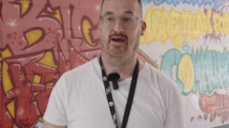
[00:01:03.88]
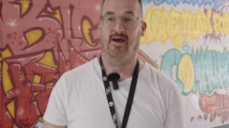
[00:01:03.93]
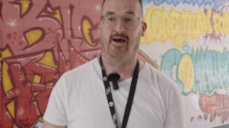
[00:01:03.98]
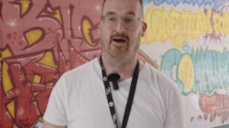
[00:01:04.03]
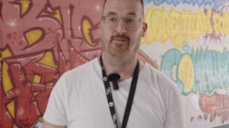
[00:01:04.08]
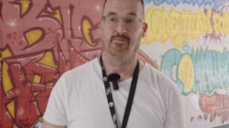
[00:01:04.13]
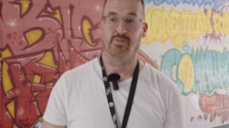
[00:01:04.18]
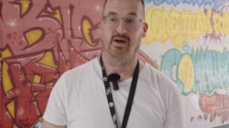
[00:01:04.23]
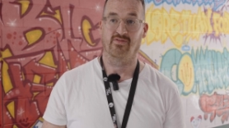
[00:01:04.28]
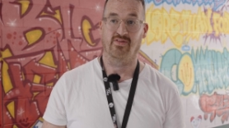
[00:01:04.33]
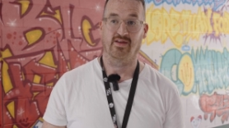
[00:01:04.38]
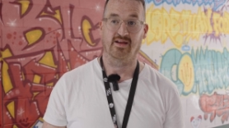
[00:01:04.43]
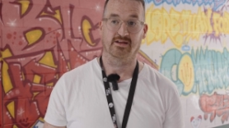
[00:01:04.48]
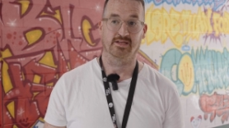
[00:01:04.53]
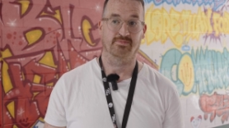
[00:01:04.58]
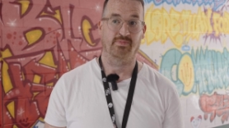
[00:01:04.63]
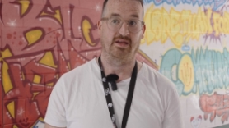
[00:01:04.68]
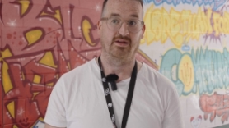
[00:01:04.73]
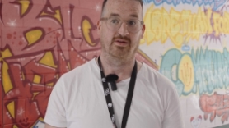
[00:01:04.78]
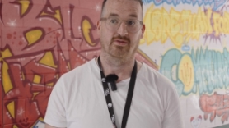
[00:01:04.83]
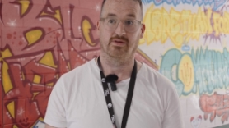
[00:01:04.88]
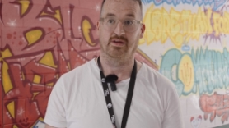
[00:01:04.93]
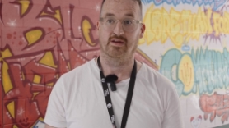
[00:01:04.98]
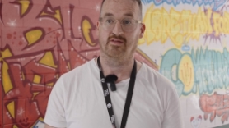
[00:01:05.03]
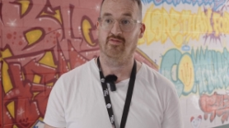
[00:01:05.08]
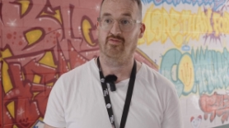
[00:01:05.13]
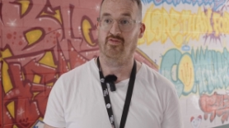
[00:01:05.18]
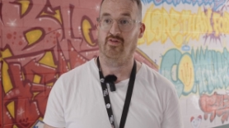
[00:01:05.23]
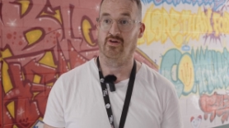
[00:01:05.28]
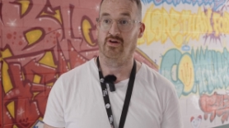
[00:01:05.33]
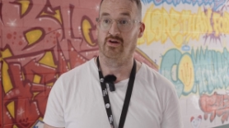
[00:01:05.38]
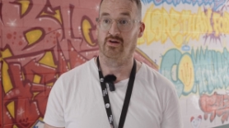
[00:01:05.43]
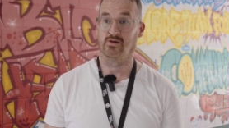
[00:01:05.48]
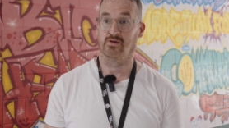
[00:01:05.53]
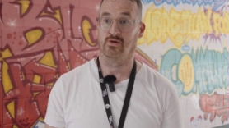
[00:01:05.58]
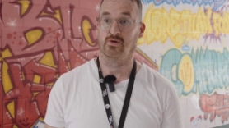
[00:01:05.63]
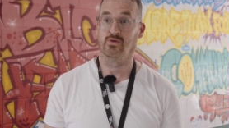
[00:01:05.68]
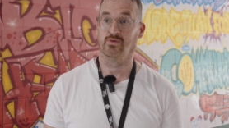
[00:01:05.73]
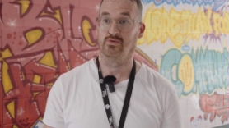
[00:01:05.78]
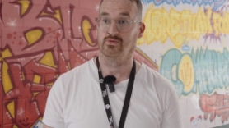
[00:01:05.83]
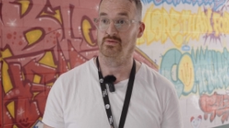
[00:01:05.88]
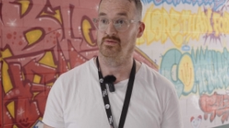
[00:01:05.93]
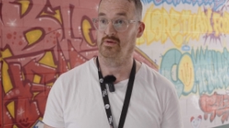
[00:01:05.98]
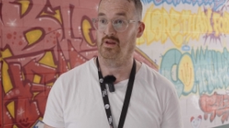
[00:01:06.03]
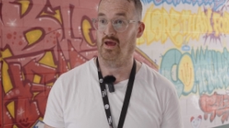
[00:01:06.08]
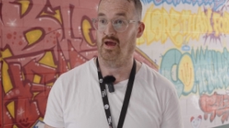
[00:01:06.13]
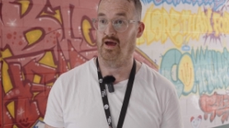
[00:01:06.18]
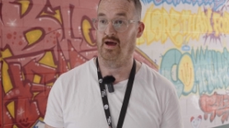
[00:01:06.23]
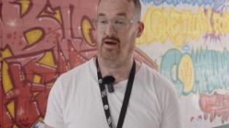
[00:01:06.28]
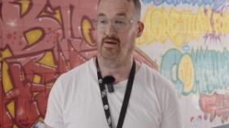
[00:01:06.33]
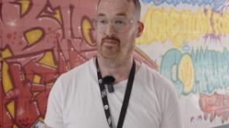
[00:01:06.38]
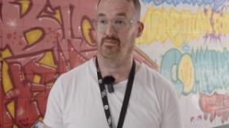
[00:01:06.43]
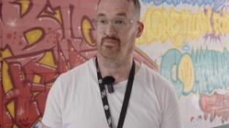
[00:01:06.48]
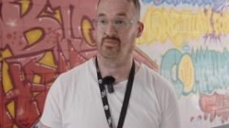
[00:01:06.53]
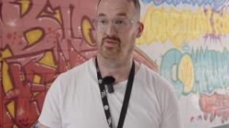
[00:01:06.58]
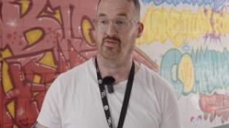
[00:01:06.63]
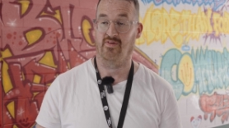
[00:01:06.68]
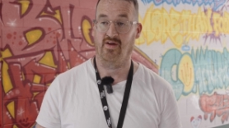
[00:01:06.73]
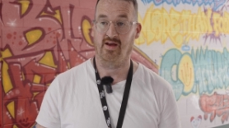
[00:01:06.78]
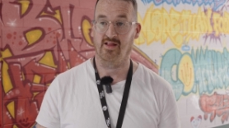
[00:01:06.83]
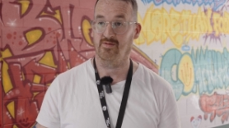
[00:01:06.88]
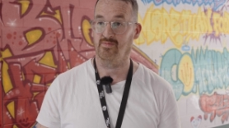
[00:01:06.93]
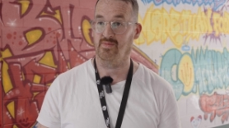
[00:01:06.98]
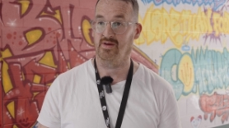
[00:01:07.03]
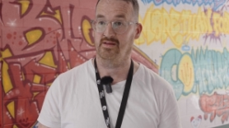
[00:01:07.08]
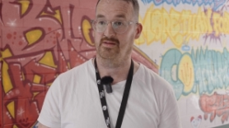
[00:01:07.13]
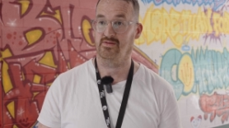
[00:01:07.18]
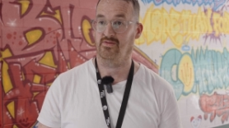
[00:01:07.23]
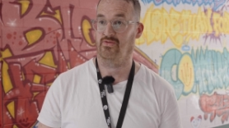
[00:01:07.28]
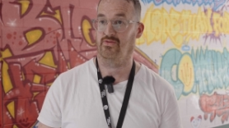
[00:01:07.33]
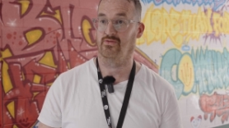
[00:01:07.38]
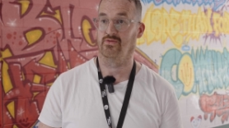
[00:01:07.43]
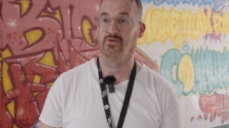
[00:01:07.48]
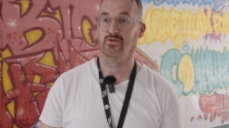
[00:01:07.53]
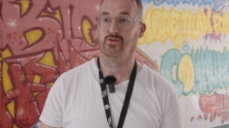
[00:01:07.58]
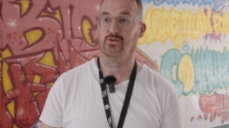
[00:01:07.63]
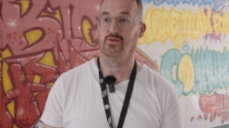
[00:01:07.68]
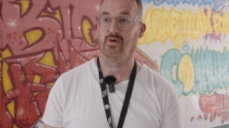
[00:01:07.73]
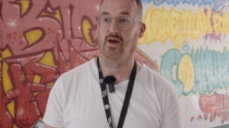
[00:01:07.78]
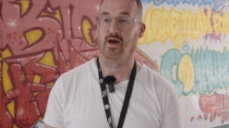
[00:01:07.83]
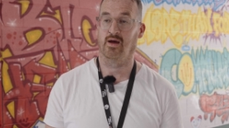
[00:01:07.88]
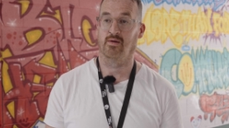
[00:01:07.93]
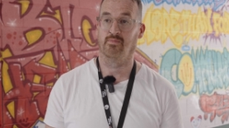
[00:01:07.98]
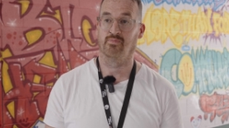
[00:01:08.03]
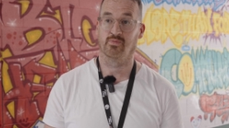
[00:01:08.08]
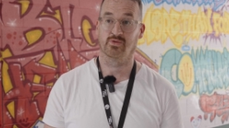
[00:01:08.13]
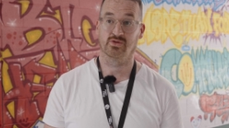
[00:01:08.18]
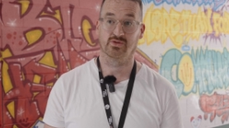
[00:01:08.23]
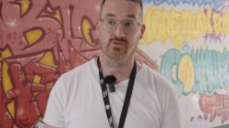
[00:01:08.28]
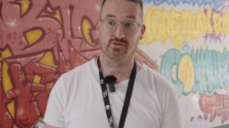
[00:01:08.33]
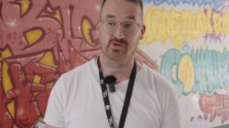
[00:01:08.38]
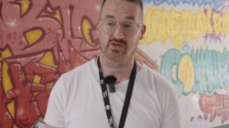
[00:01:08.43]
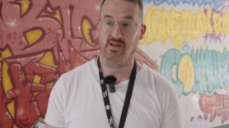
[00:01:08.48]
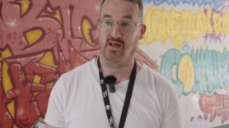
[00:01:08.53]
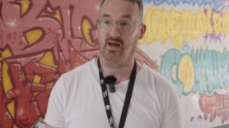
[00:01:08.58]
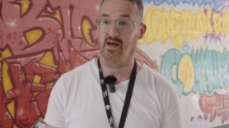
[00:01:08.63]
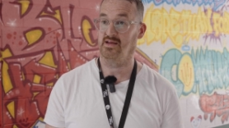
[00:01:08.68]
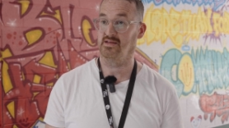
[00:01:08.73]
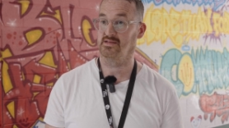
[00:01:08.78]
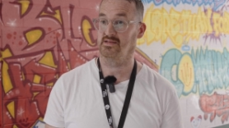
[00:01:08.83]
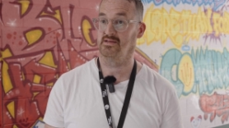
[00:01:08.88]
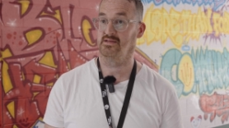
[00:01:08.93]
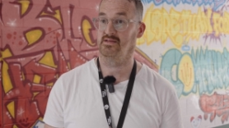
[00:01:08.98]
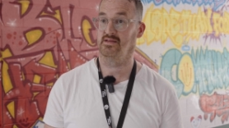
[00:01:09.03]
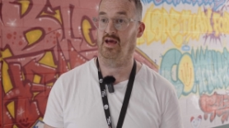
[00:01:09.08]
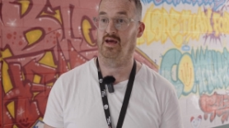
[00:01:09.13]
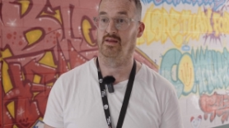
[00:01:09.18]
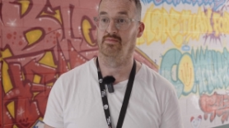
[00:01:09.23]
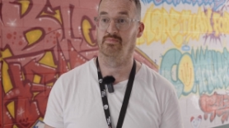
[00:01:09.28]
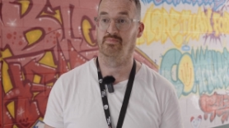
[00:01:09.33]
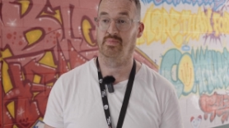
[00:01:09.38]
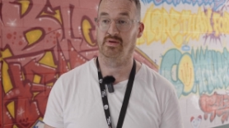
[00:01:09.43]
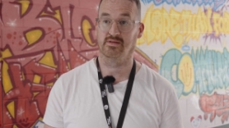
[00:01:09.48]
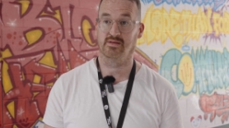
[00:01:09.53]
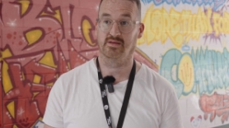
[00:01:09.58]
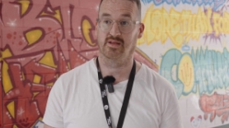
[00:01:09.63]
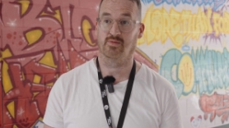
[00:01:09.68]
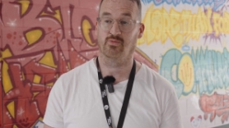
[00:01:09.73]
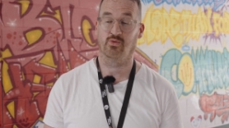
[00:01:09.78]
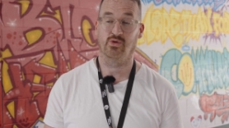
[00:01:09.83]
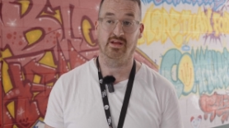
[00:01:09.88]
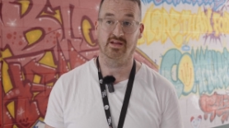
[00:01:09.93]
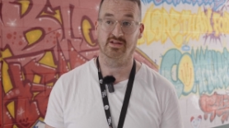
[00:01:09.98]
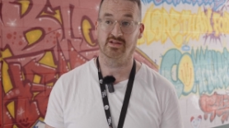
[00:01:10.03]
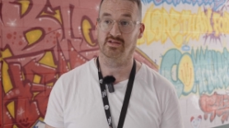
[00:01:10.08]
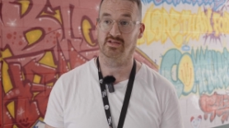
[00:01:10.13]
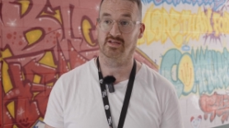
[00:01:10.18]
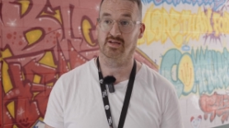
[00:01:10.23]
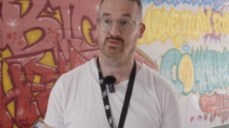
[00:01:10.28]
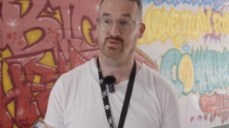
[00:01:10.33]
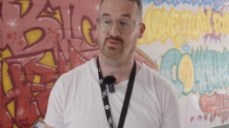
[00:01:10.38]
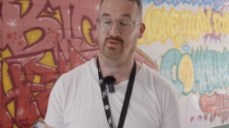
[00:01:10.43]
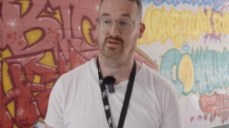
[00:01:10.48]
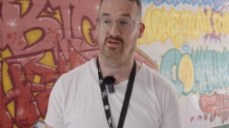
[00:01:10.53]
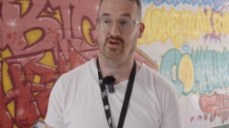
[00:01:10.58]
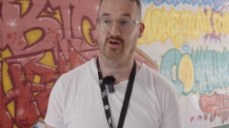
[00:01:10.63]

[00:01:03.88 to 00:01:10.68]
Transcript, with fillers: Um, I think it's been great for her own um, development through um, socialising and building up relationships with